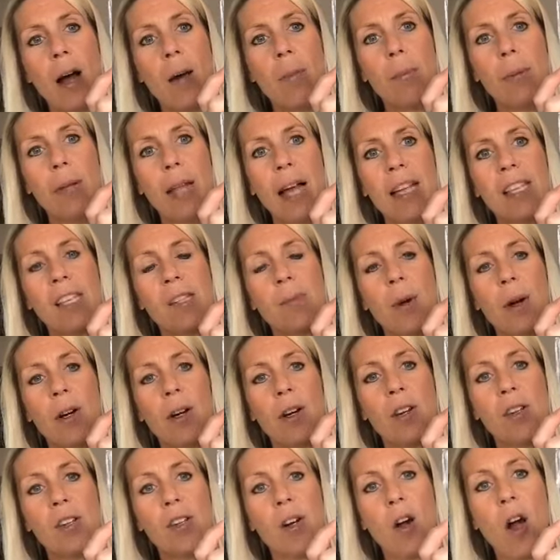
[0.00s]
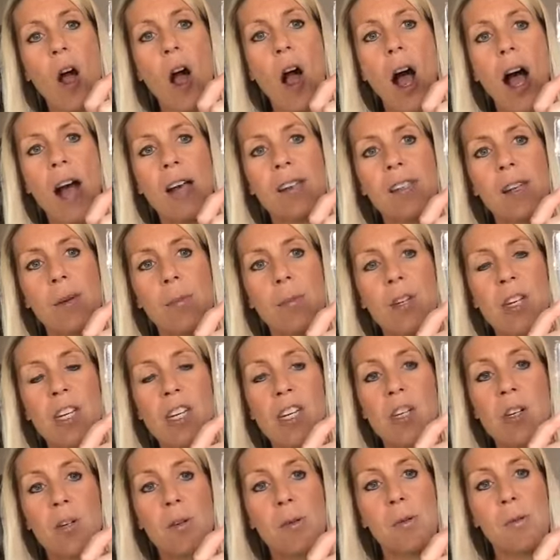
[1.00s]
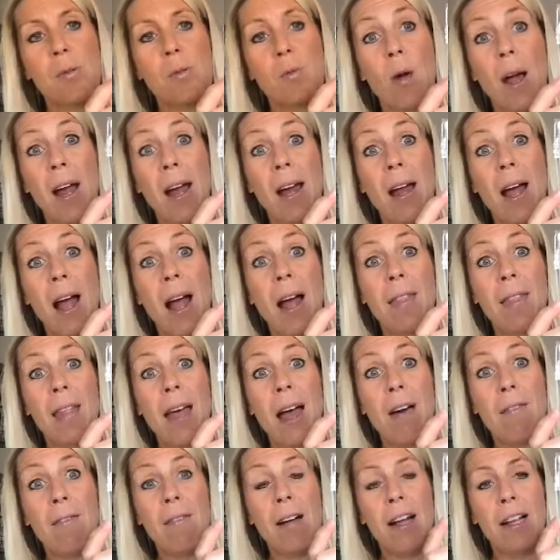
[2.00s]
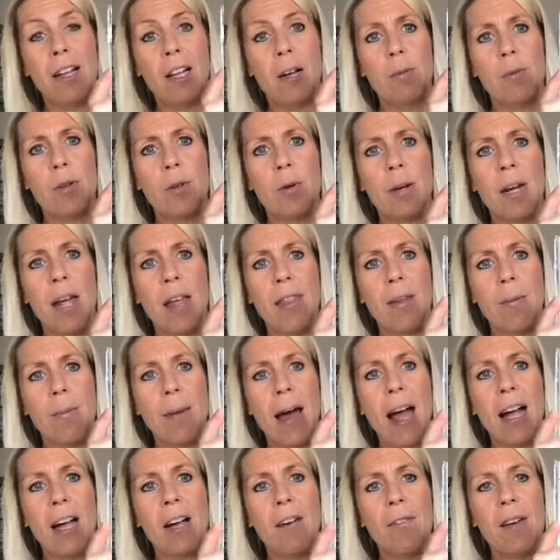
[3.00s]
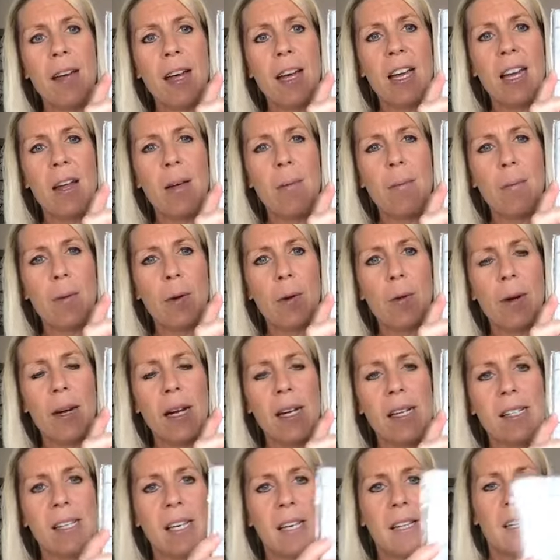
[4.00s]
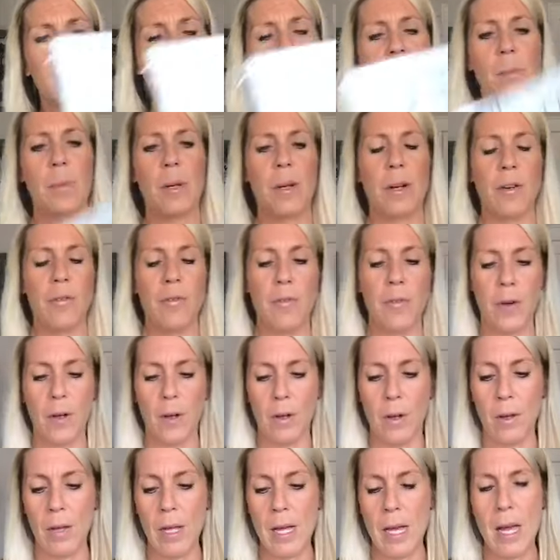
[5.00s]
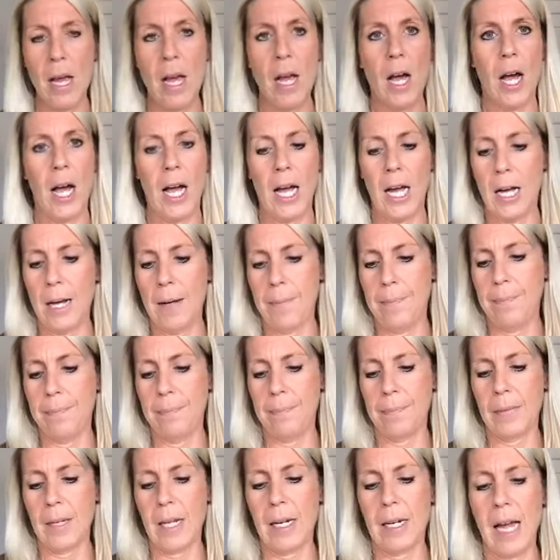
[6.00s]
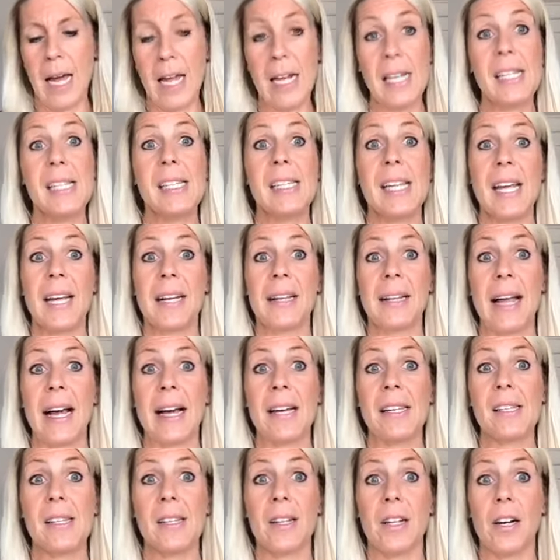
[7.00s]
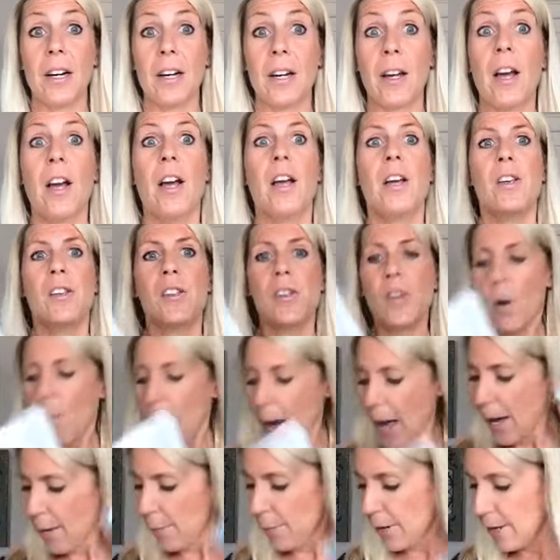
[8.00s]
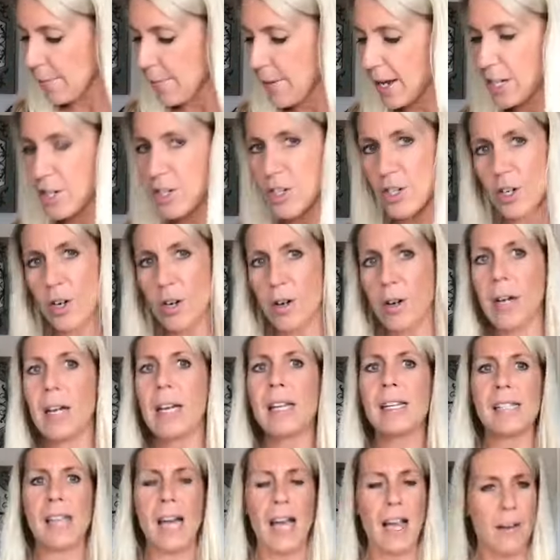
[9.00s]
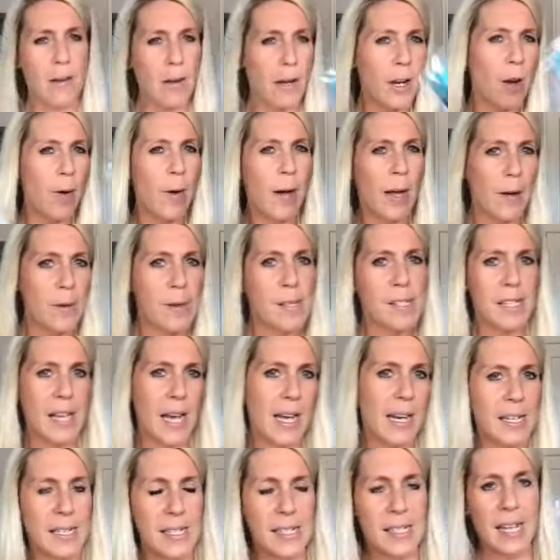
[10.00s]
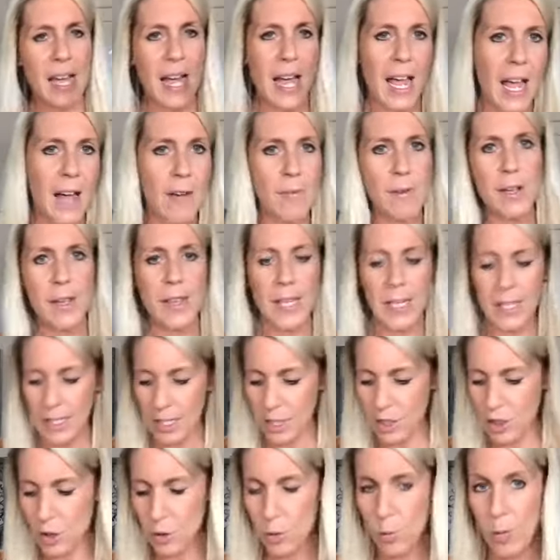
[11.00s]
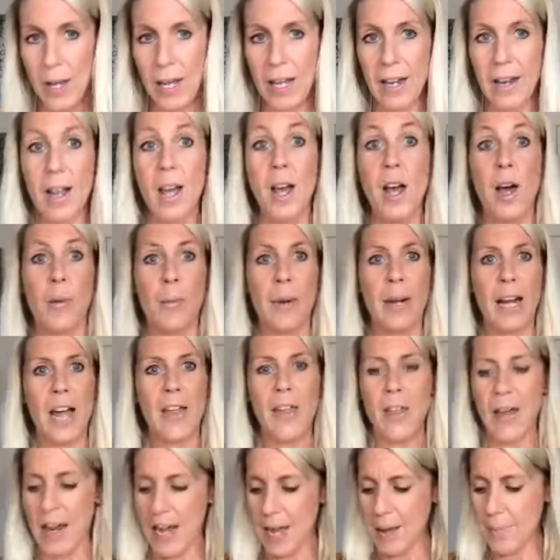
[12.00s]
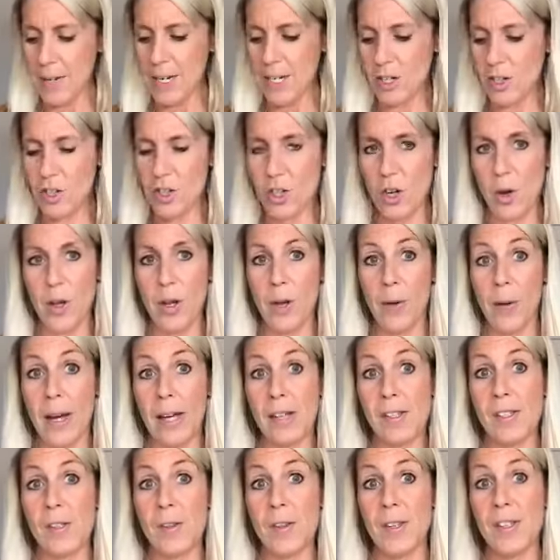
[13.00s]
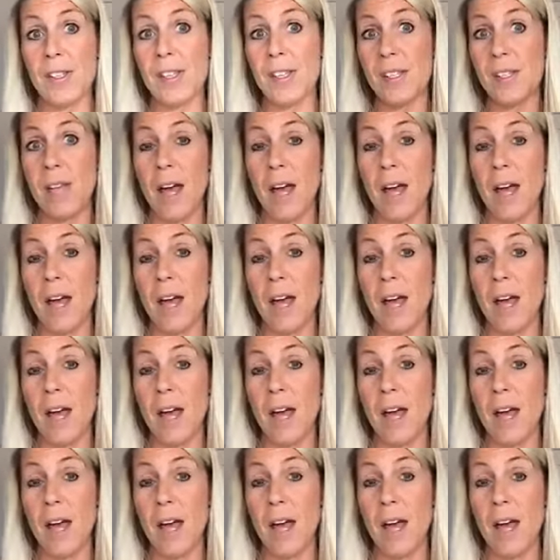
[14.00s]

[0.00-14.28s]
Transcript: blends markers are awesome to use right on that vellum. Do it on the back of it, and it creates like this beautiful kind of stained glass look. So I want to make sure, because I always kind of say everything that you win, but I thought I'm going to show you guys. So this is